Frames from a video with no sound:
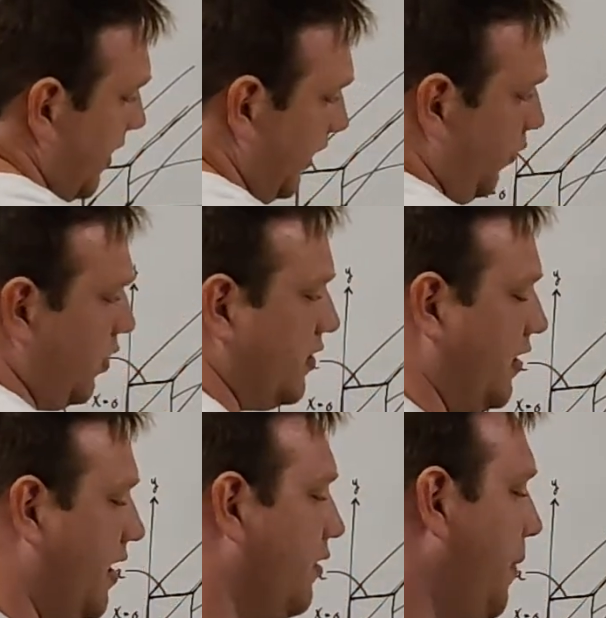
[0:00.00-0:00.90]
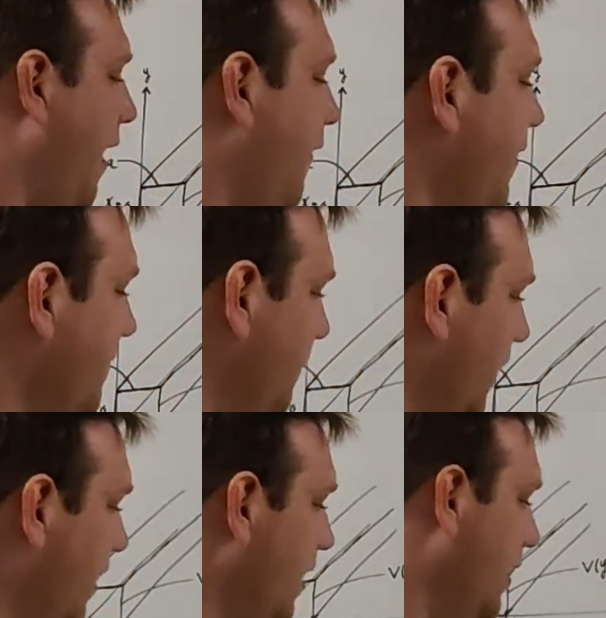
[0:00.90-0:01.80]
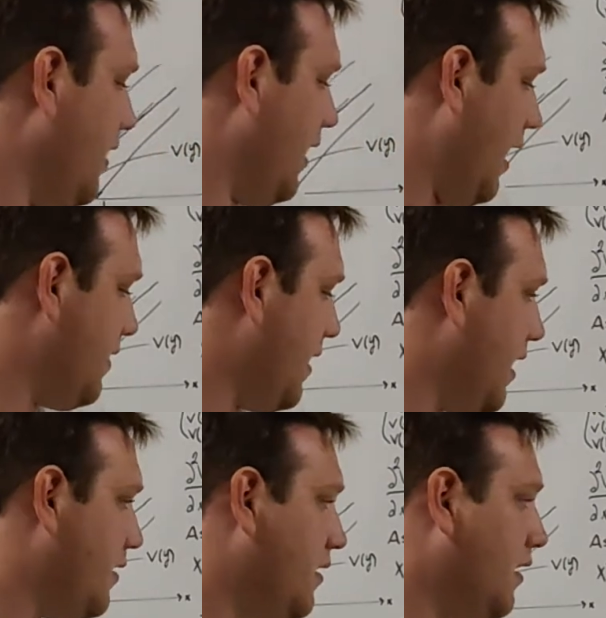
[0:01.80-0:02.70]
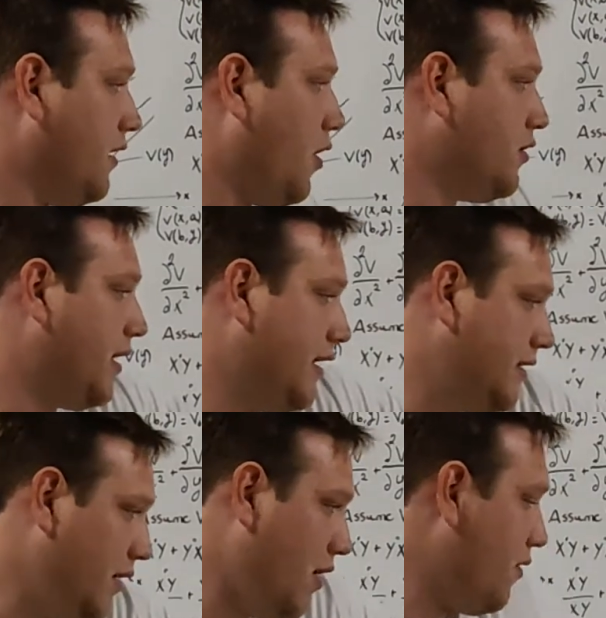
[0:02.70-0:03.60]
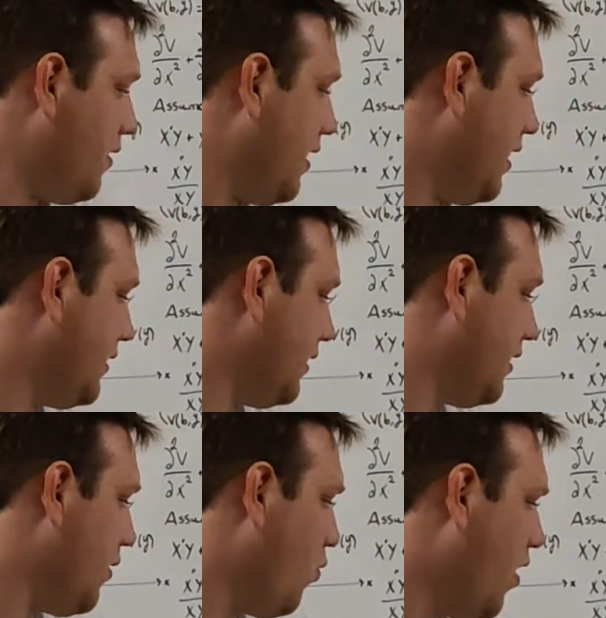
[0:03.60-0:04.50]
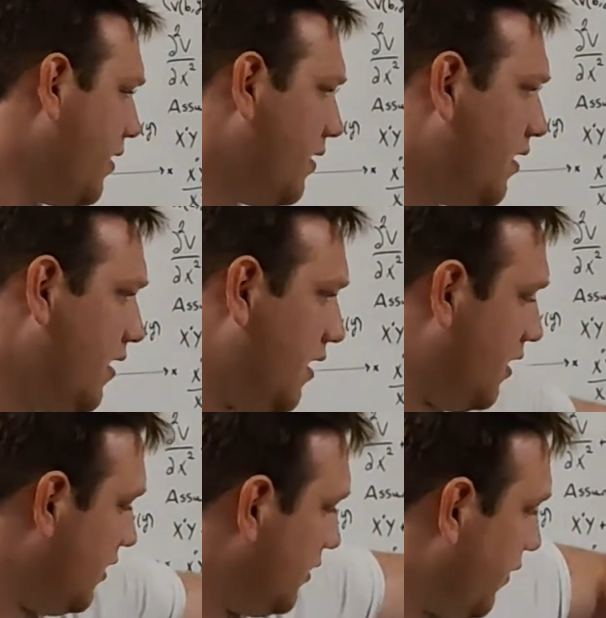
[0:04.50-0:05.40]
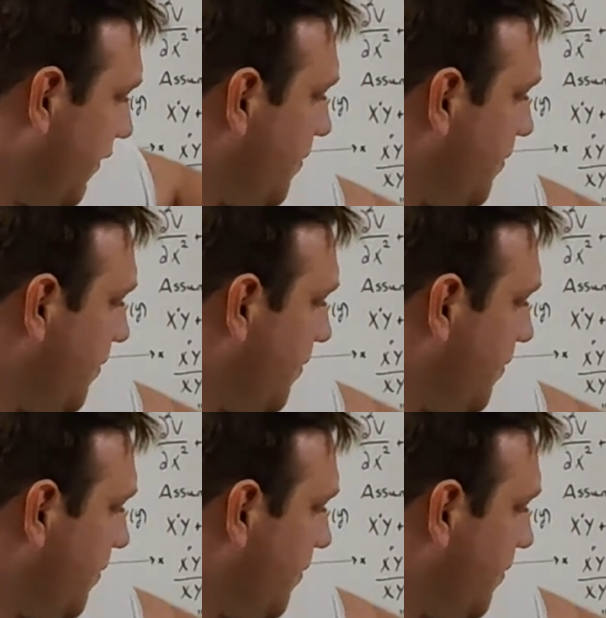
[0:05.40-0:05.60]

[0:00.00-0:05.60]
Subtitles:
-1 to the nth power. And then cosine of 0 is just 1, so we have